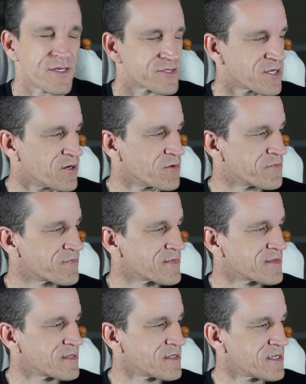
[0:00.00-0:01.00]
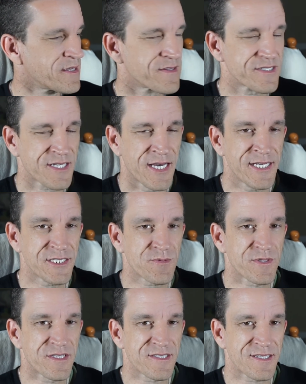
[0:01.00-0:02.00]
So in this case,
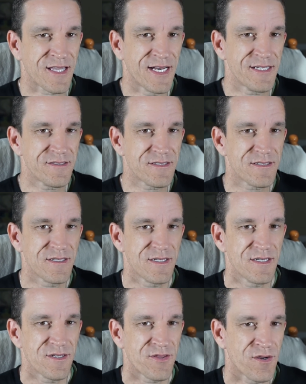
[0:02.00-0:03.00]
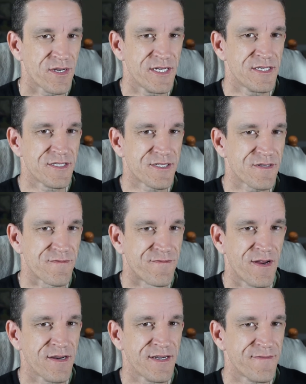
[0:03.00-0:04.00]
with this lens, there is
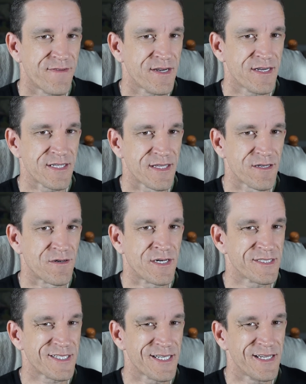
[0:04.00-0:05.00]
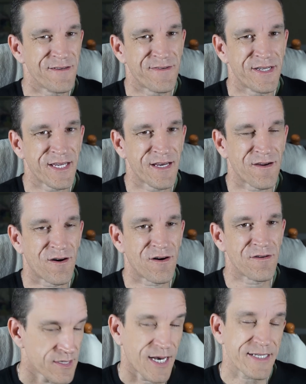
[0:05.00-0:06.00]
very, very little hunting, if any at
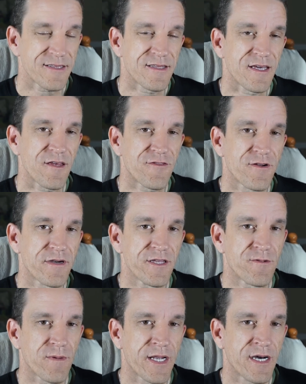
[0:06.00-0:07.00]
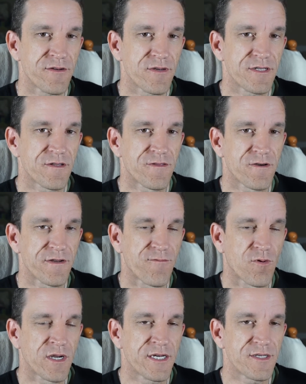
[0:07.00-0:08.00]
all. Unlike the 3300, the
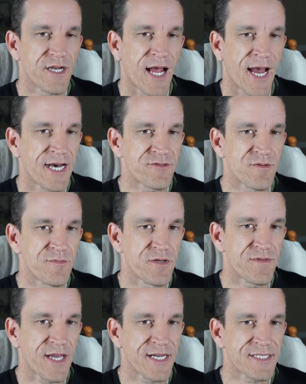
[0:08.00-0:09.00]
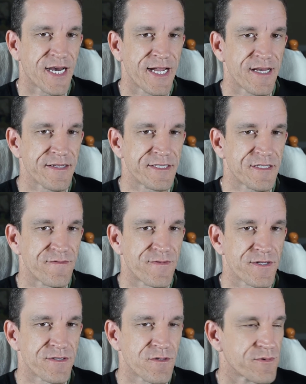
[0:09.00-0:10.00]
3400 has removed the anti-aliasing
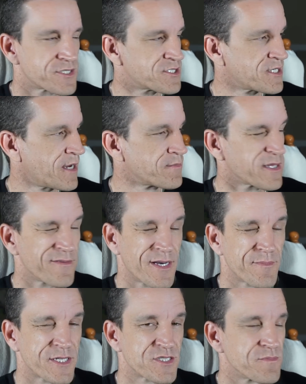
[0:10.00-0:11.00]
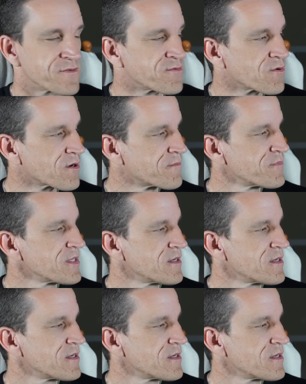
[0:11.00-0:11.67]
filter, which I believe I mentioned before.